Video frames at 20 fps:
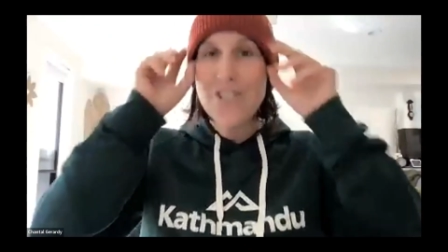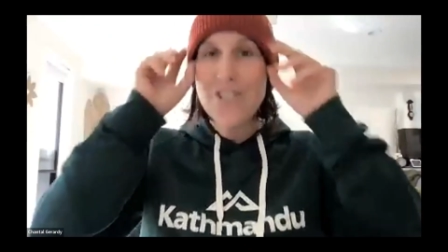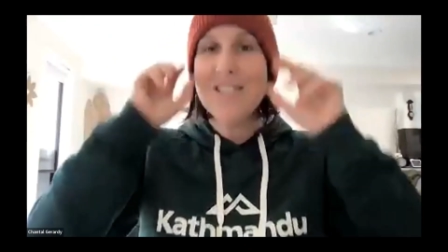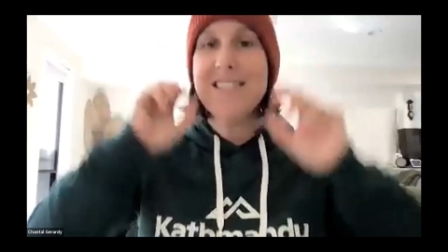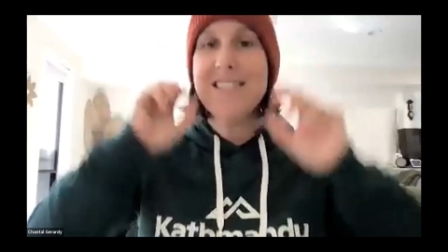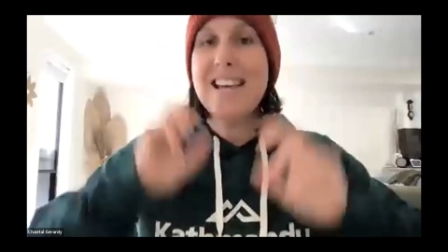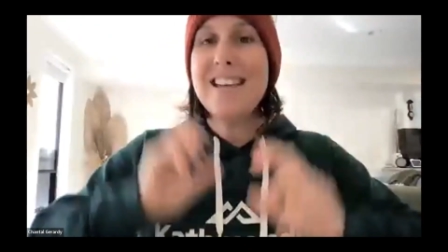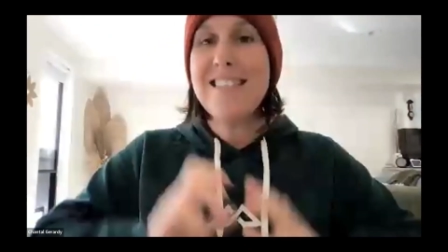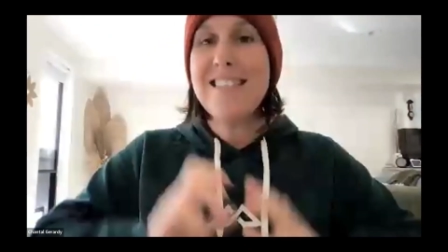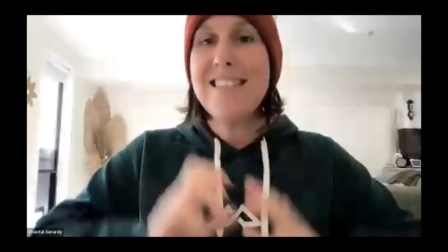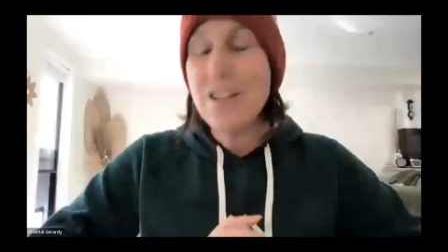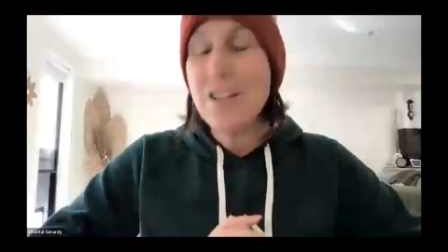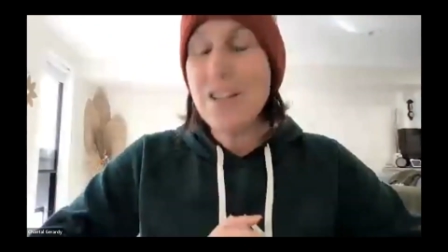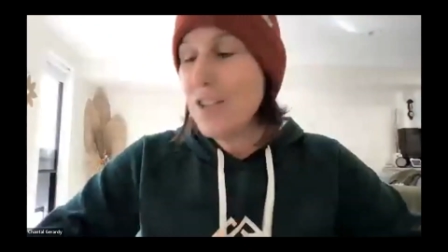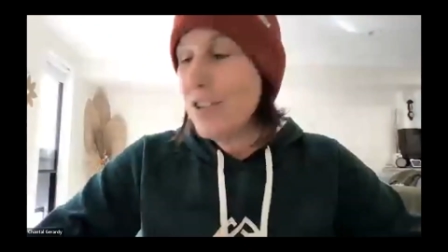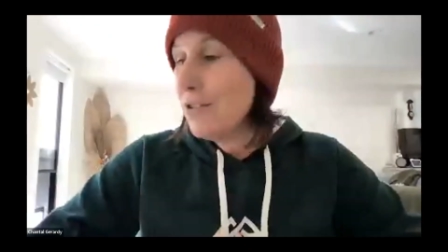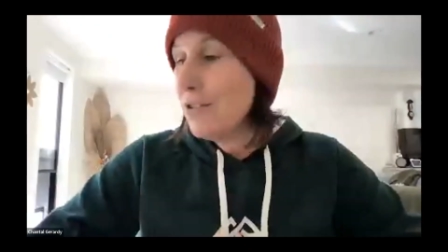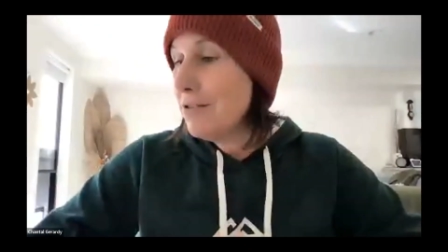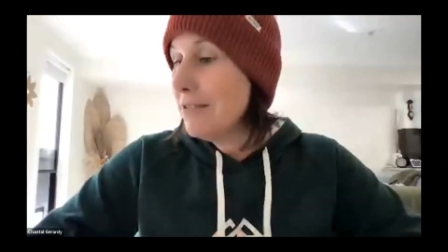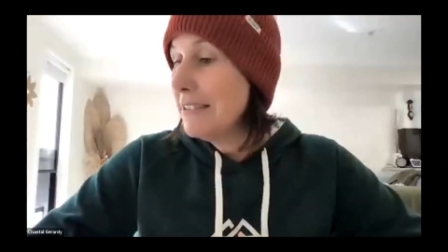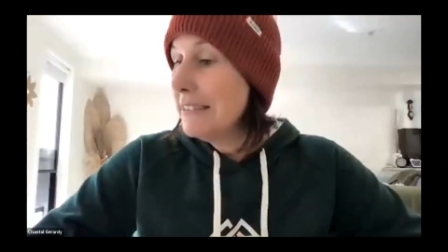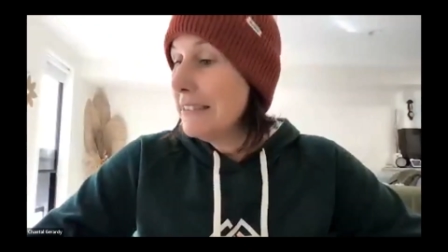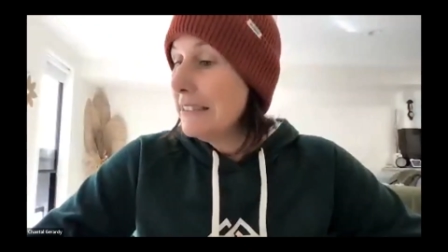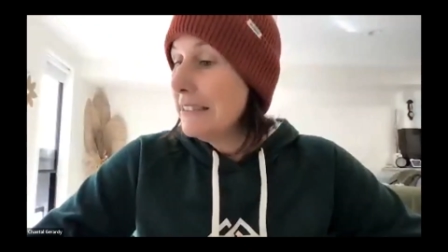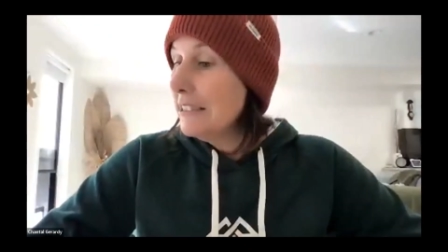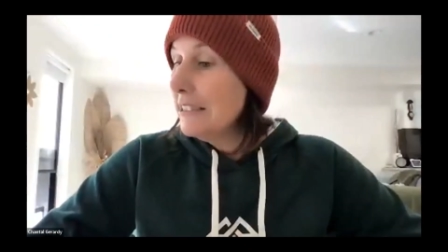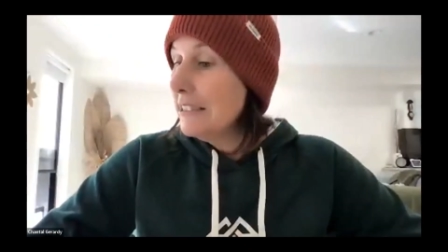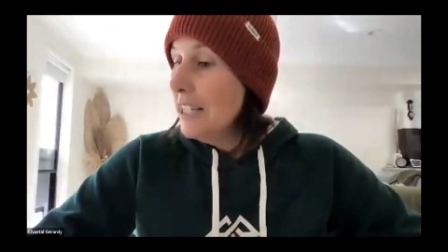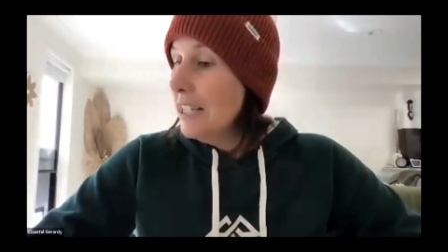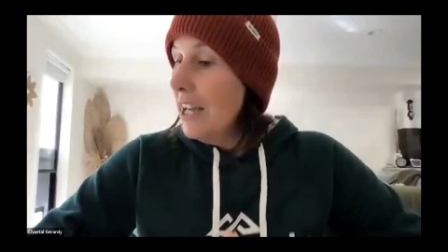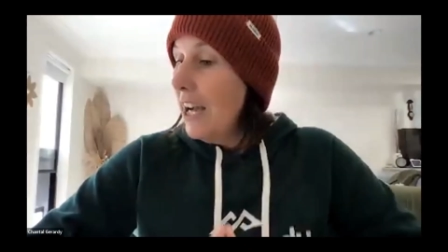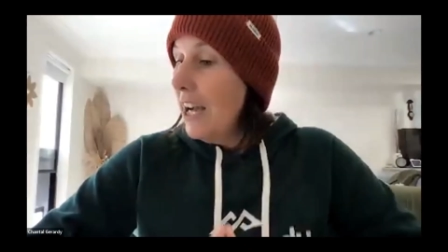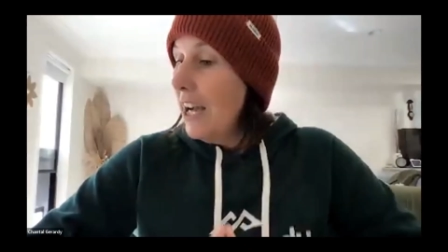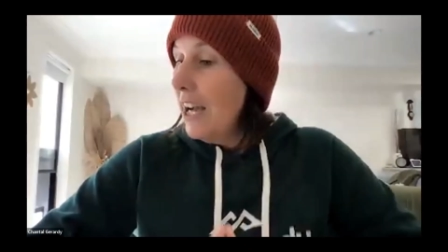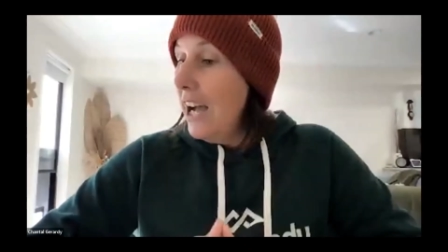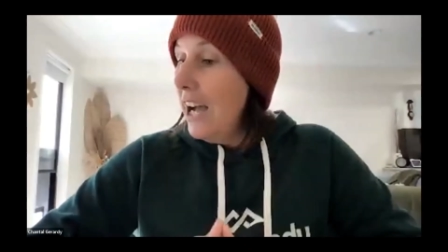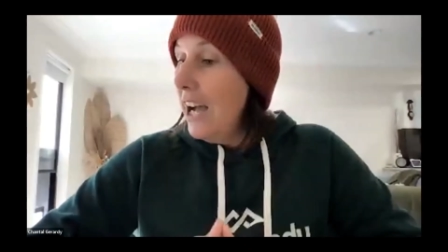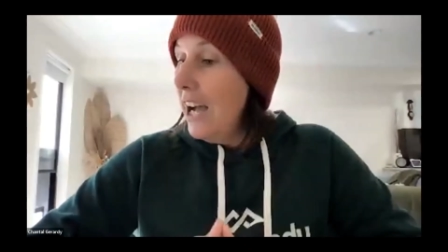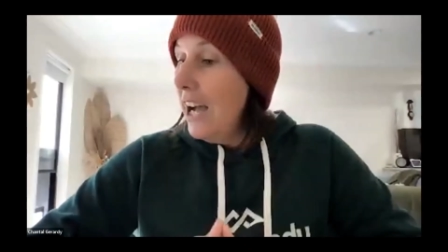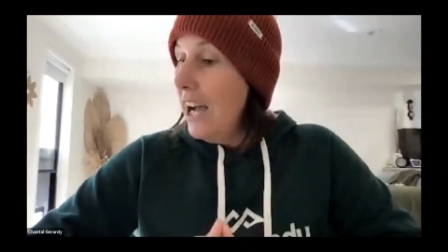just say thank you.
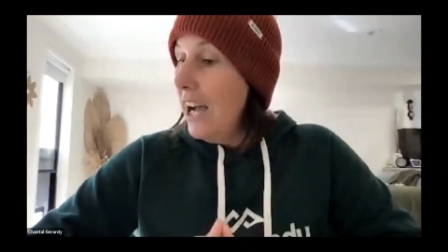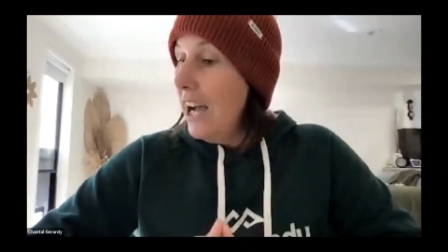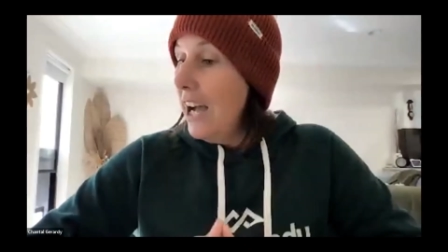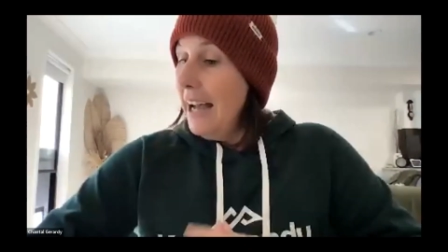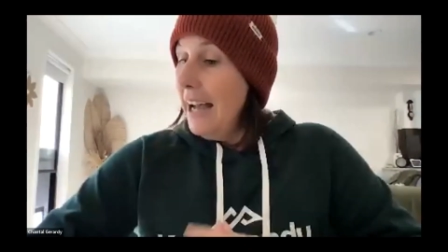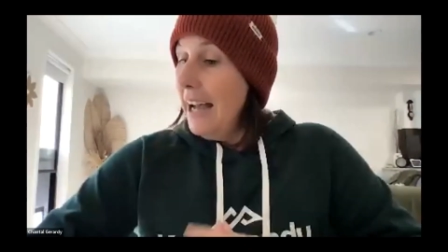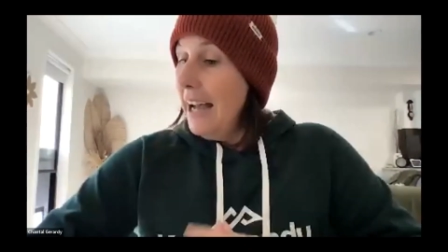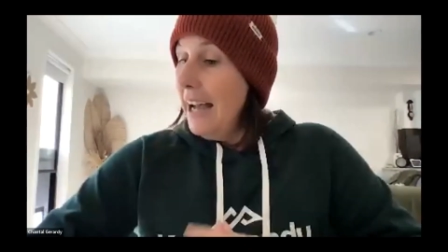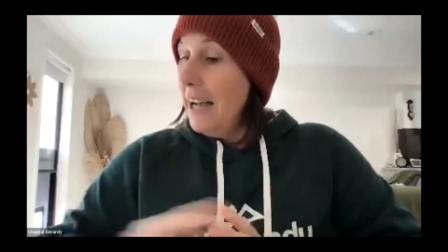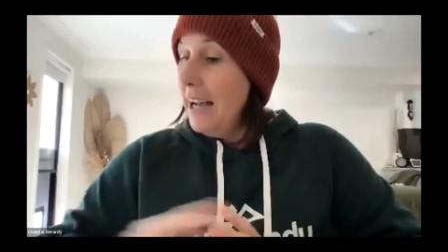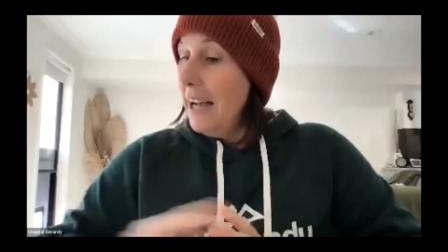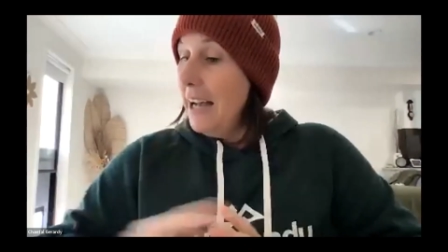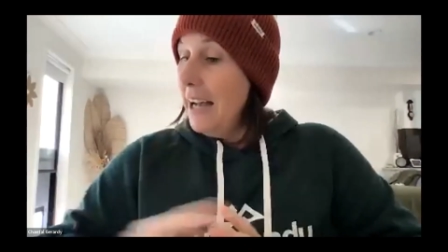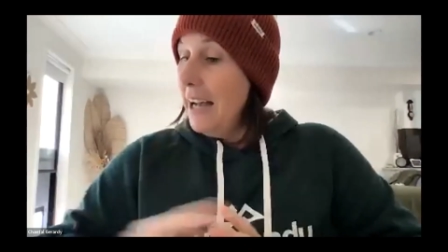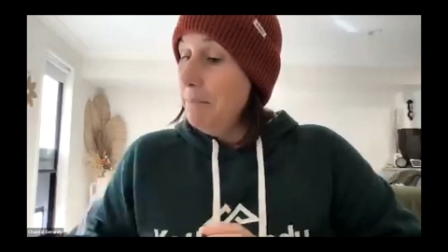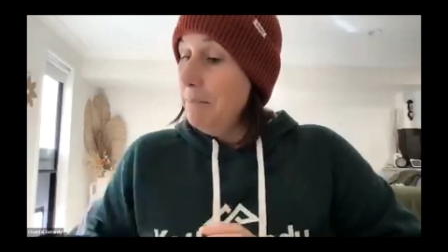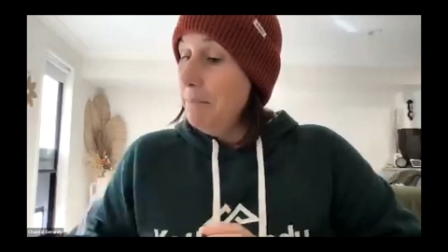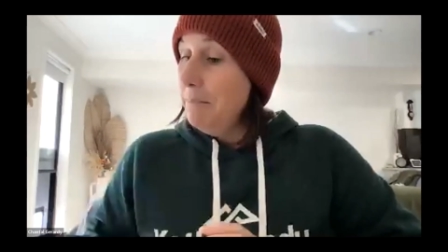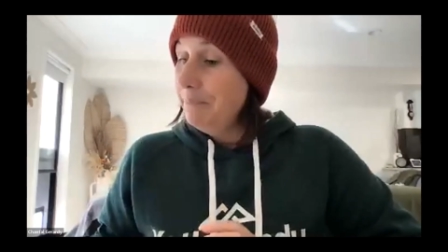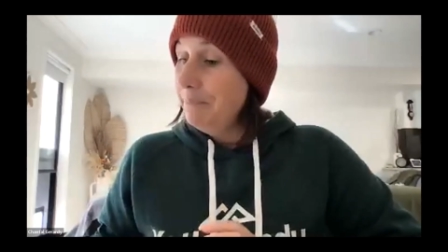So